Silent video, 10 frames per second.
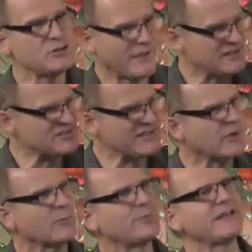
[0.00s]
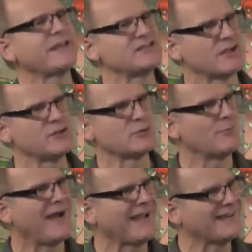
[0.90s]
a settled peace on your
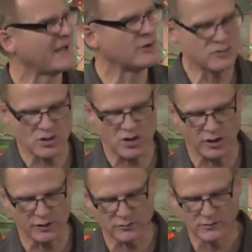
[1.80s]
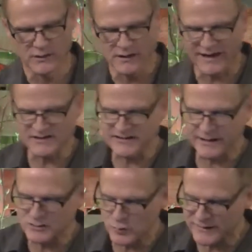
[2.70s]
mind and on your heart
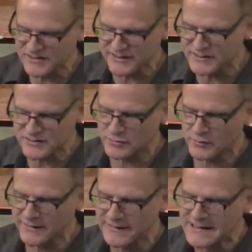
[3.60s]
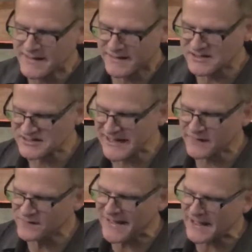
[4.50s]
Isaiah 26, 3, the
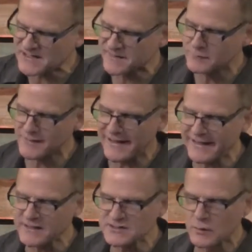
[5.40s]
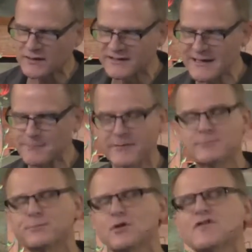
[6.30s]
steadfast of mind you will keep in
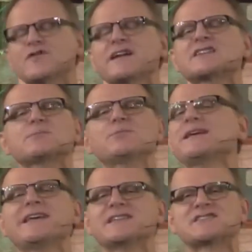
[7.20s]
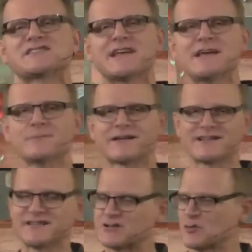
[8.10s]
perfect peace
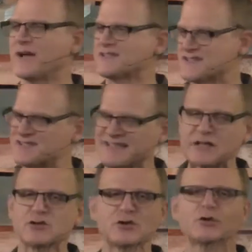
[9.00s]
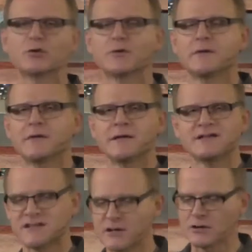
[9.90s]
because he trusts in you.
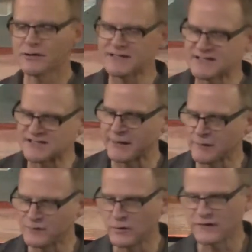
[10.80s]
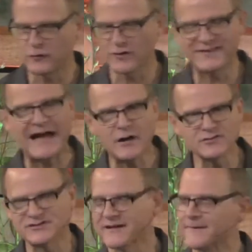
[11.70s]
See, you look at these
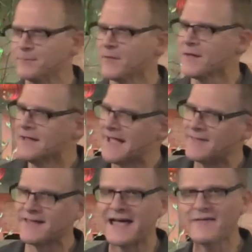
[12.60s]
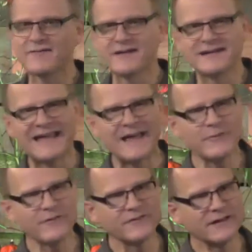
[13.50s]
144,000 and they have the name
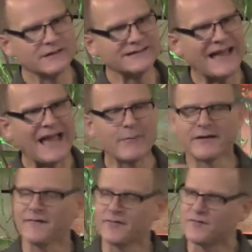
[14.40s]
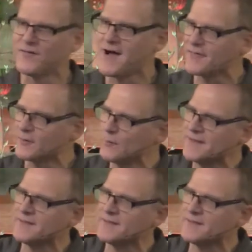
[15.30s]
of the Lamb and of the Father written